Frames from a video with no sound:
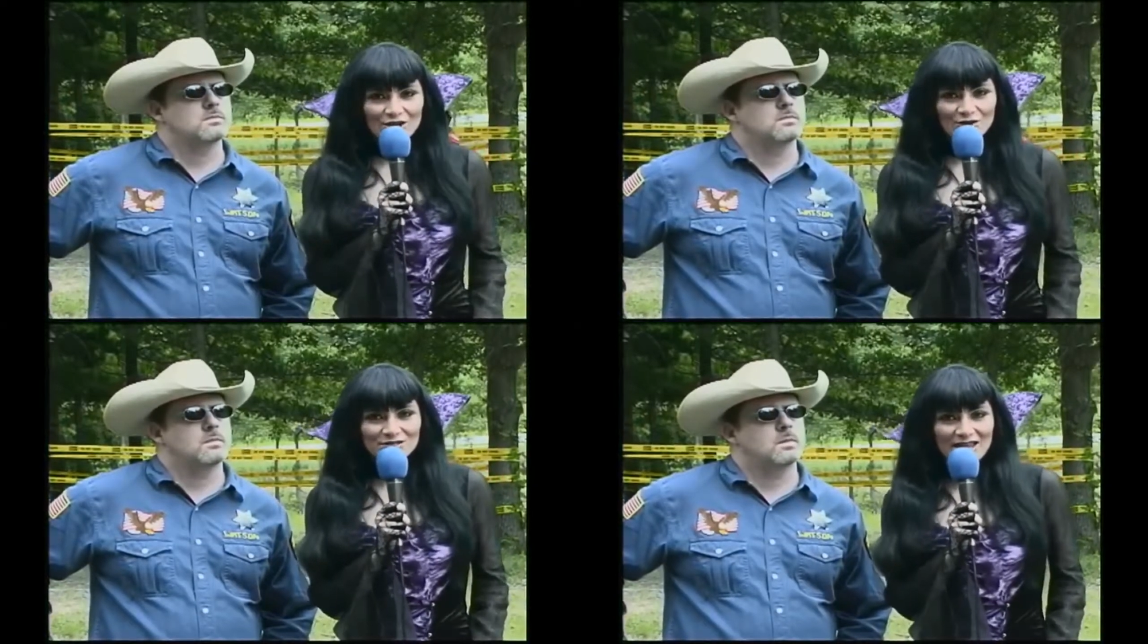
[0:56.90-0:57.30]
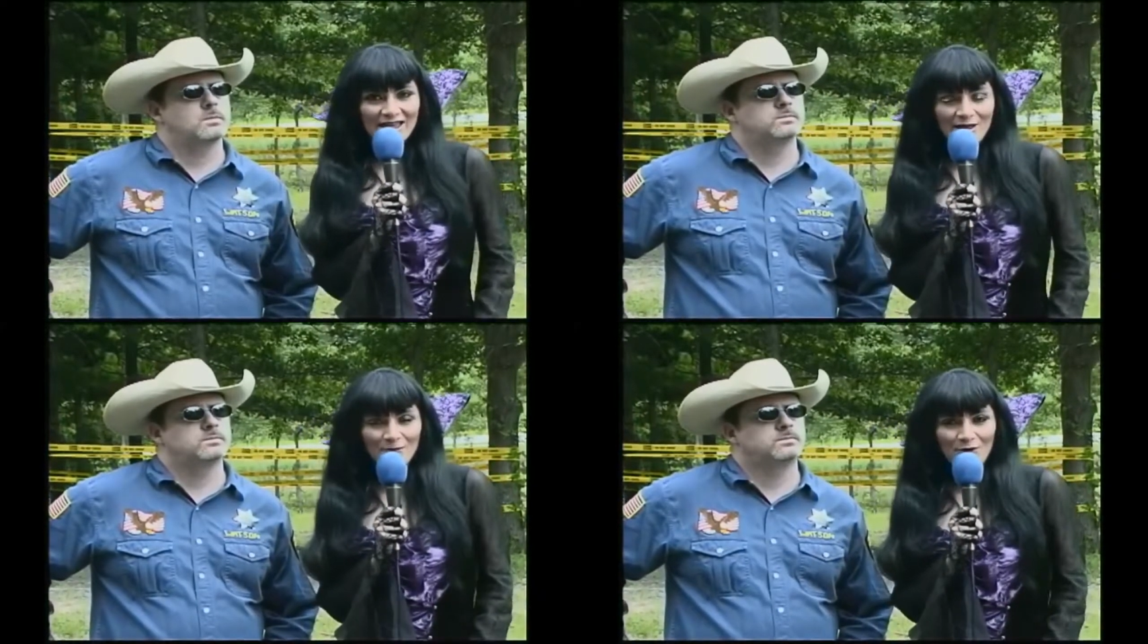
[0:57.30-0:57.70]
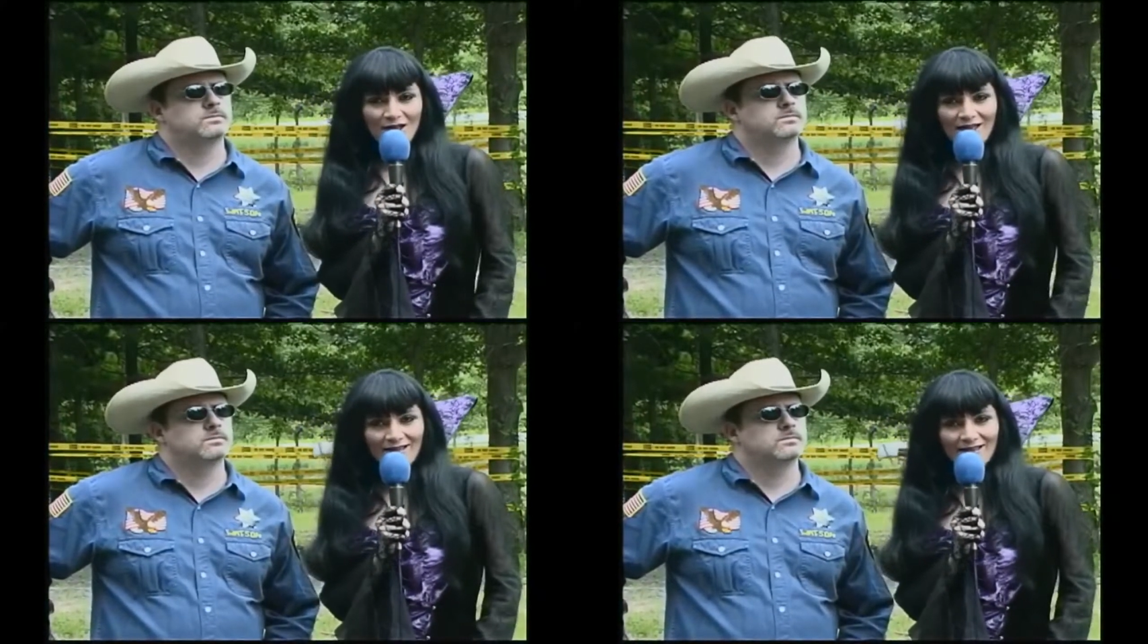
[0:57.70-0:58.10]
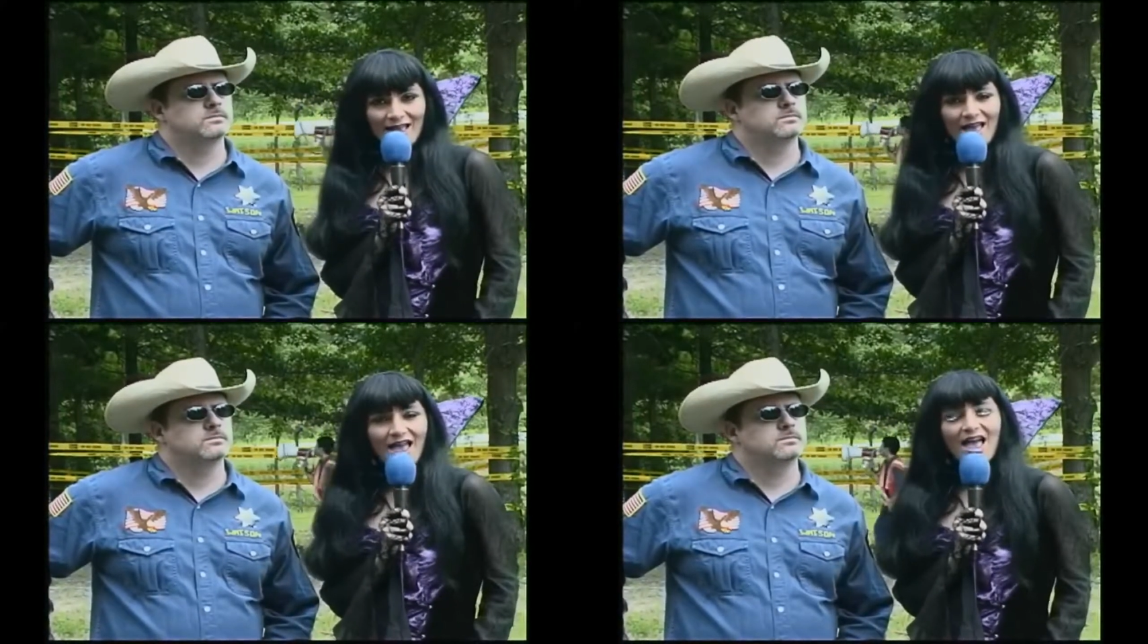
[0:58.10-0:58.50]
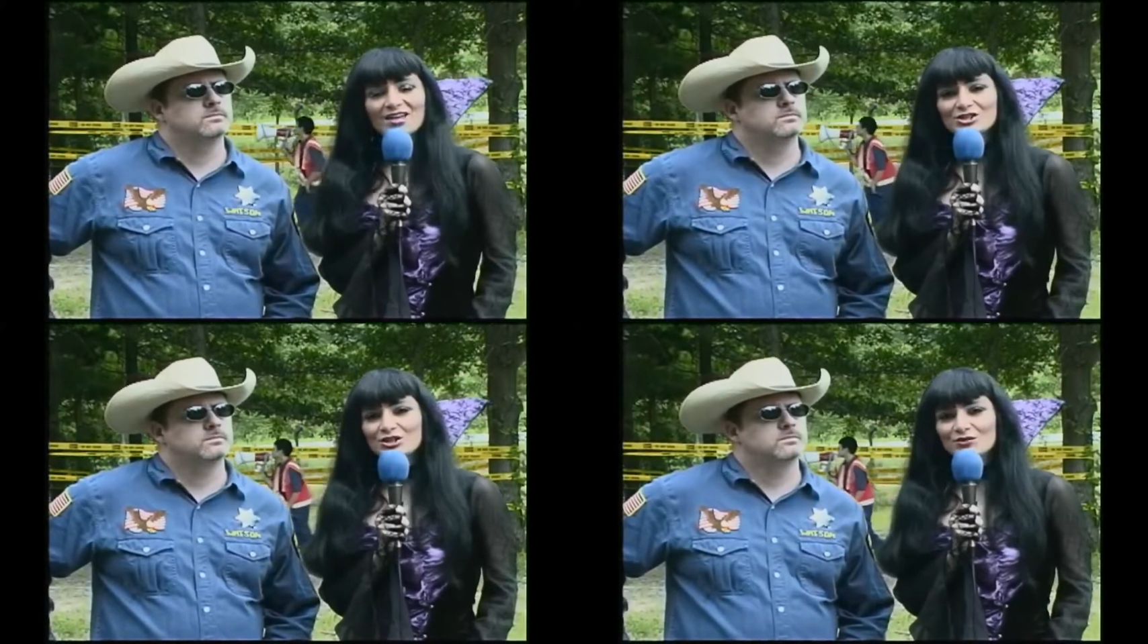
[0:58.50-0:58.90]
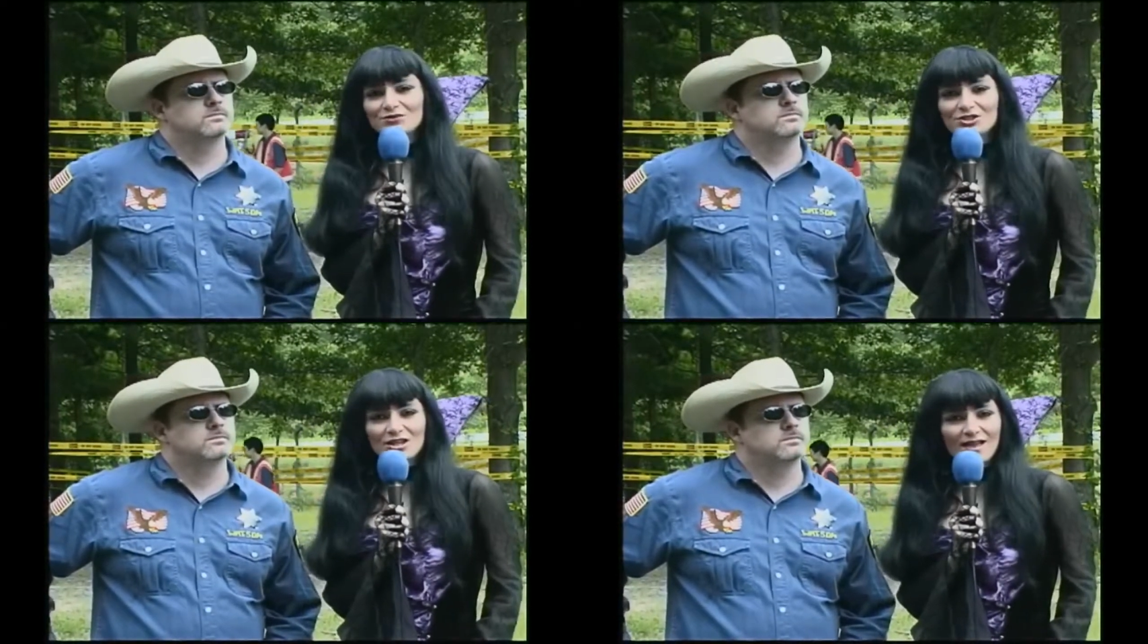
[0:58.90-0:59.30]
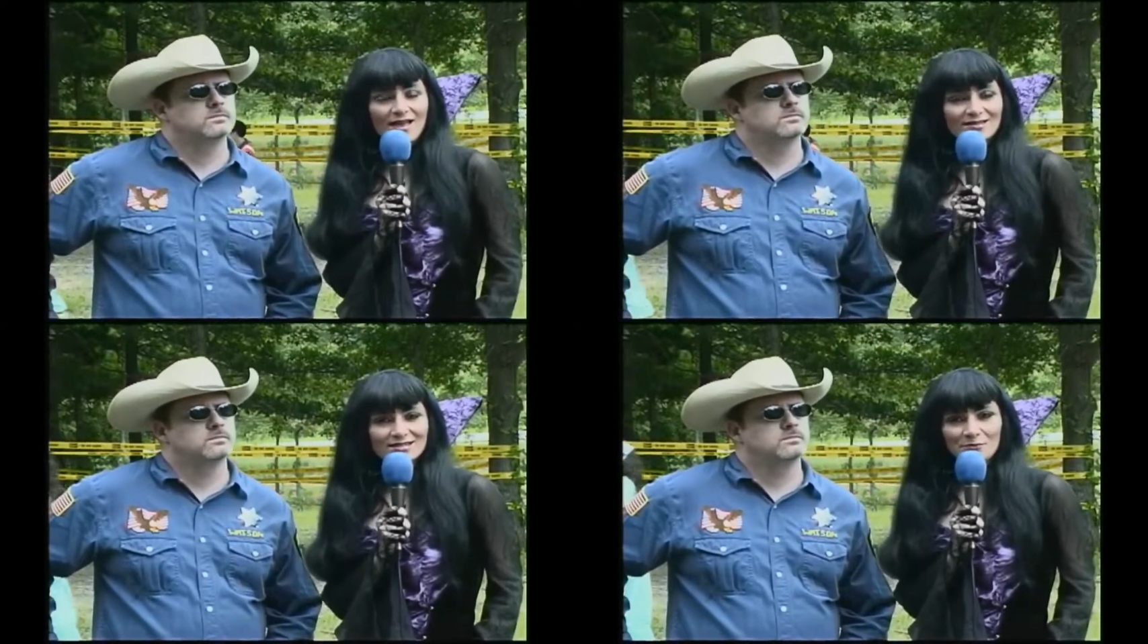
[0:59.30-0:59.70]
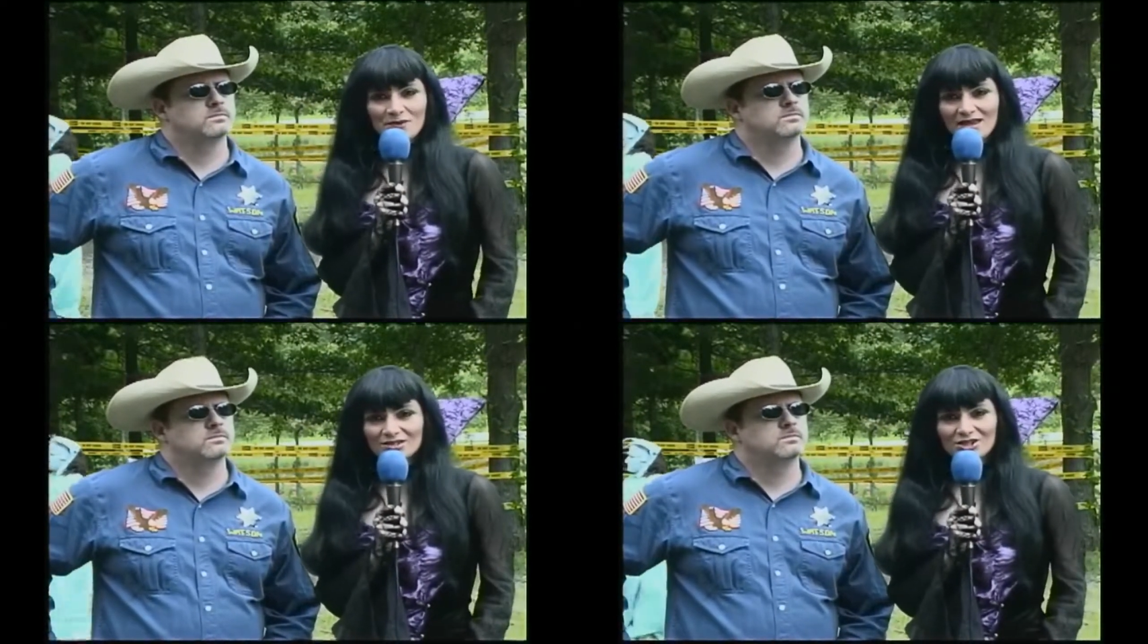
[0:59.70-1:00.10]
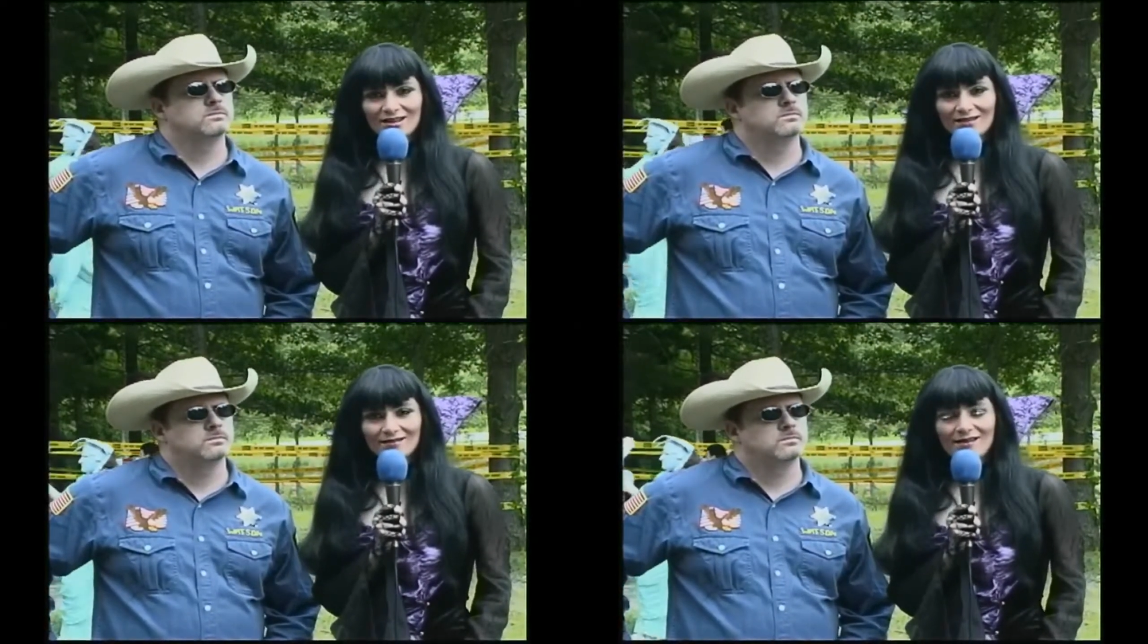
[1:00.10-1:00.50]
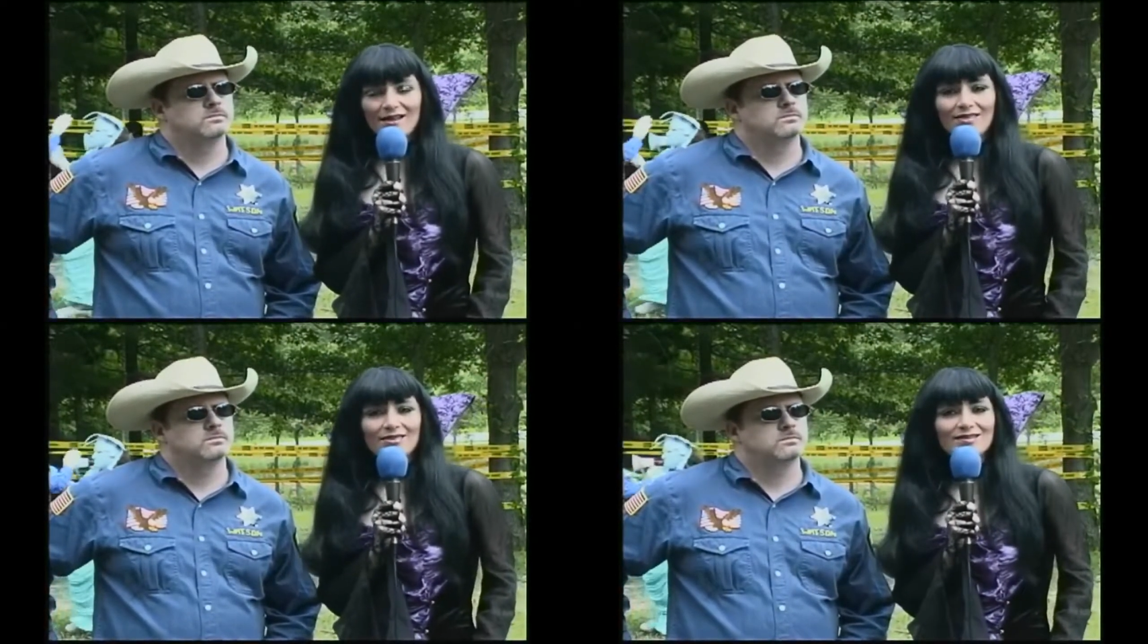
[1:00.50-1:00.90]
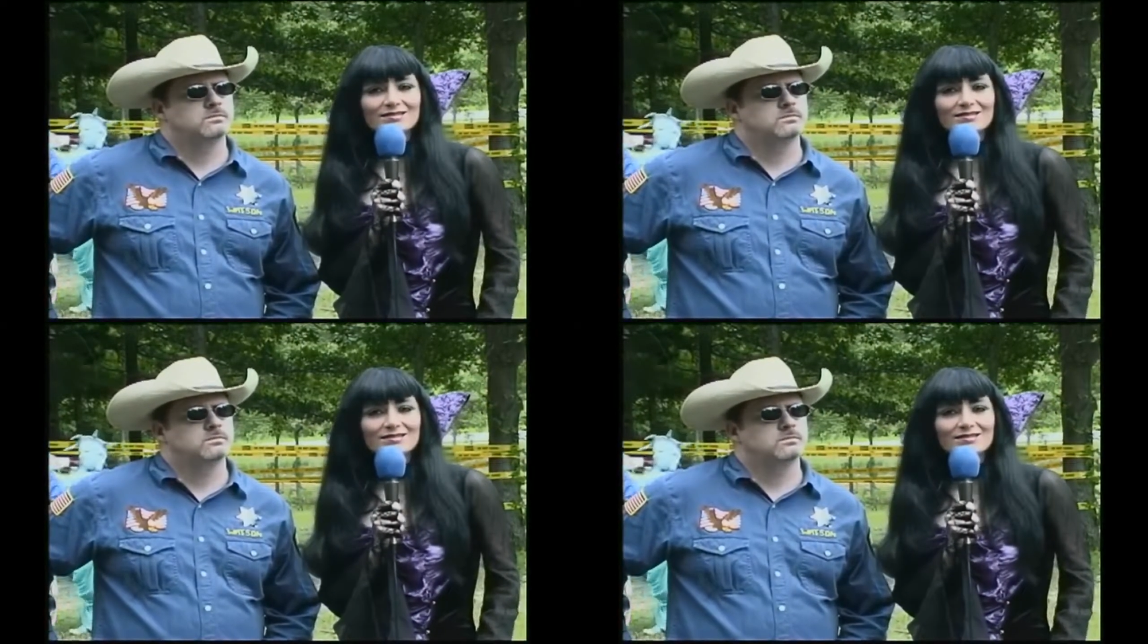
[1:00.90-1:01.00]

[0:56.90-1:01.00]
Speaker 1: you, Tamara. As you just mentioned, the